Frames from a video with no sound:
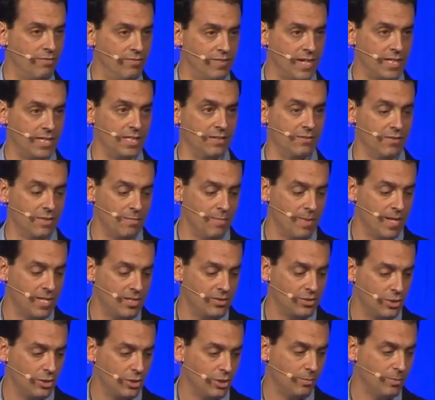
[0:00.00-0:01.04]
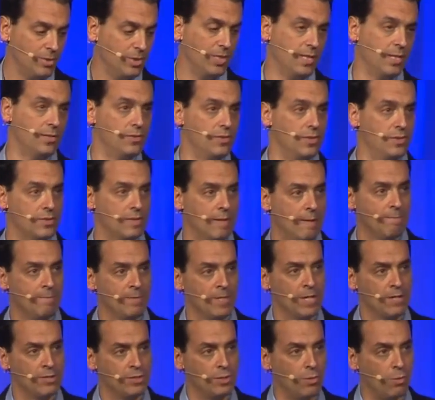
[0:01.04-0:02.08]
effective in many circumstances.
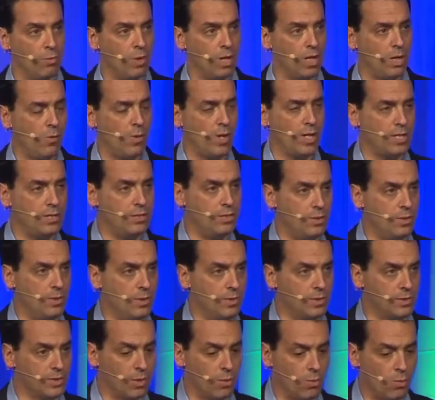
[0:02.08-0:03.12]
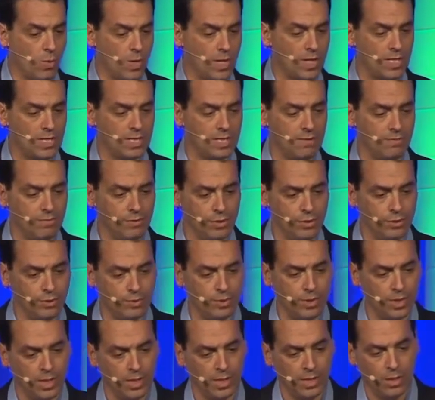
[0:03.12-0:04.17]
So what I want to do here is I want to give
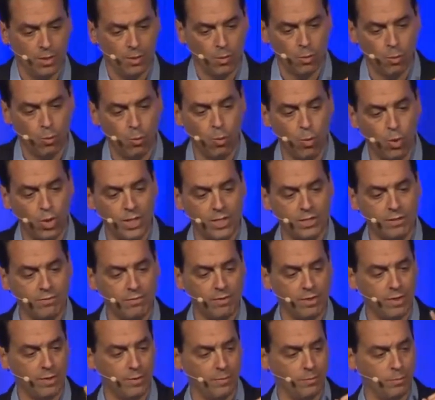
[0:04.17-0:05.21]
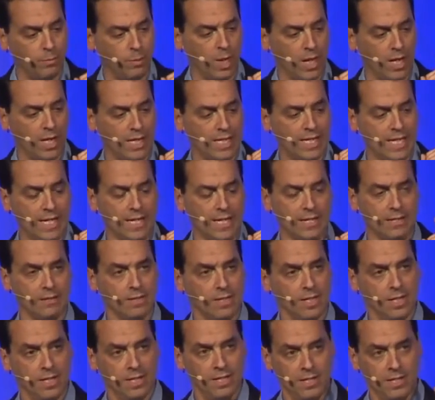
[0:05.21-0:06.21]
you one, again,